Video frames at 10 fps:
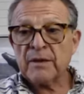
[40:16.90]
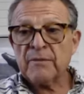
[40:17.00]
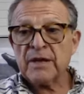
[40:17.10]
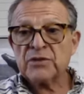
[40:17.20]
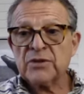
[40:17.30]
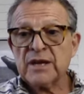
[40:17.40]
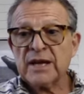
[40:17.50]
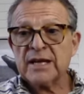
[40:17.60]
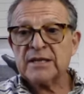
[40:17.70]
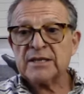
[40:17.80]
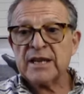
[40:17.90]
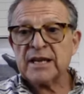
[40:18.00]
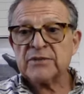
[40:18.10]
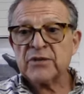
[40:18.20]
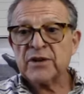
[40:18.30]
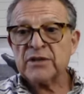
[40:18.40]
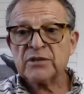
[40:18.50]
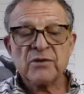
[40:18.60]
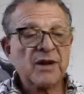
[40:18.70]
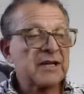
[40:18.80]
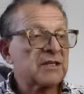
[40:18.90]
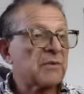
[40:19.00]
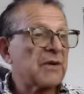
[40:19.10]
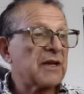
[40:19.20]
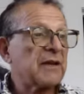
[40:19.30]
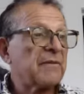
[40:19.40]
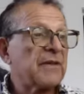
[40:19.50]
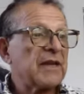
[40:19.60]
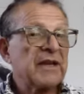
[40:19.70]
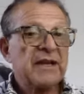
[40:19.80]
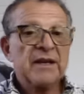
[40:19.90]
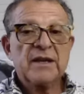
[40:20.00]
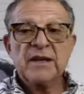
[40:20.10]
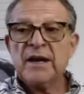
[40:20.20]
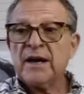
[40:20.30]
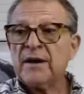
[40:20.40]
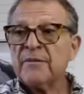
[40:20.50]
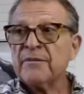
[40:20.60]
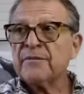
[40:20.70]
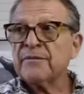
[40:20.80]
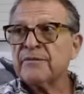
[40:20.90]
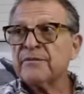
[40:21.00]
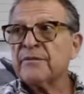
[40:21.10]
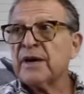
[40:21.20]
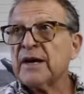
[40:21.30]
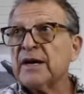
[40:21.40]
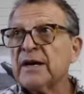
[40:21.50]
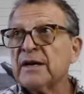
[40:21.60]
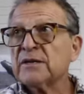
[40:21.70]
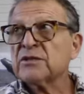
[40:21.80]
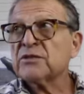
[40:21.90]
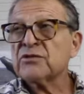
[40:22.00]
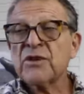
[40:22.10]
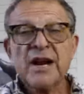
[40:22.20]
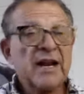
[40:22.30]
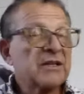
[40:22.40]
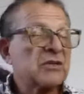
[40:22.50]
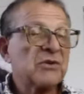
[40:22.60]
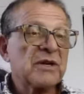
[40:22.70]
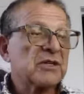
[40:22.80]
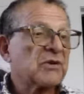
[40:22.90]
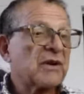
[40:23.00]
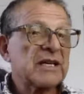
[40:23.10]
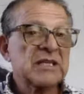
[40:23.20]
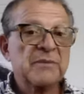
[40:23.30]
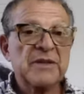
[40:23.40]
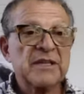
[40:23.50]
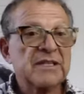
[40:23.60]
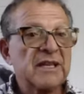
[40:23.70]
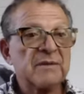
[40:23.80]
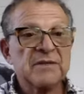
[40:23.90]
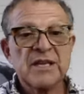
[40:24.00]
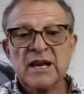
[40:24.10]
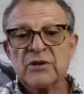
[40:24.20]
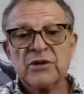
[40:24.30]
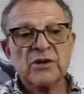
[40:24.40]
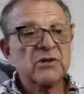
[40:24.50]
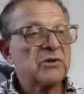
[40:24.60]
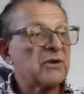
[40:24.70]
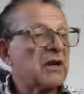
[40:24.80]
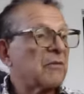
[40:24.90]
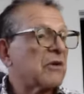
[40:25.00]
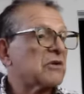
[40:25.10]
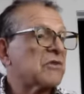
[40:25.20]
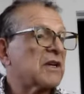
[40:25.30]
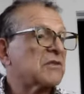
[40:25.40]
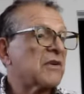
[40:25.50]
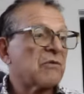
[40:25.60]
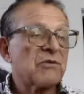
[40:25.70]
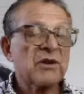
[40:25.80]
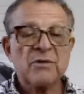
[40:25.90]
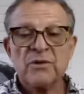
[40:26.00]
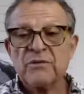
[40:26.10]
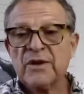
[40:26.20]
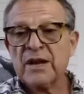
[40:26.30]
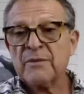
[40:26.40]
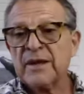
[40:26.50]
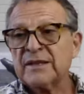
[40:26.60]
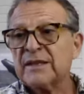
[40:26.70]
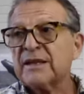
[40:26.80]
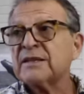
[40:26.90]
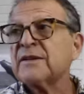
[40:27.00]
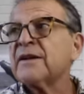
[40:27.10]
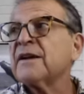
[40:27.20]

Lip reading: Make sure you guys ask for a hysteroscopy. Try not to do a hysteroscopy the same cycle you're going to do an embryo transfer. I really wouldn't recommend it.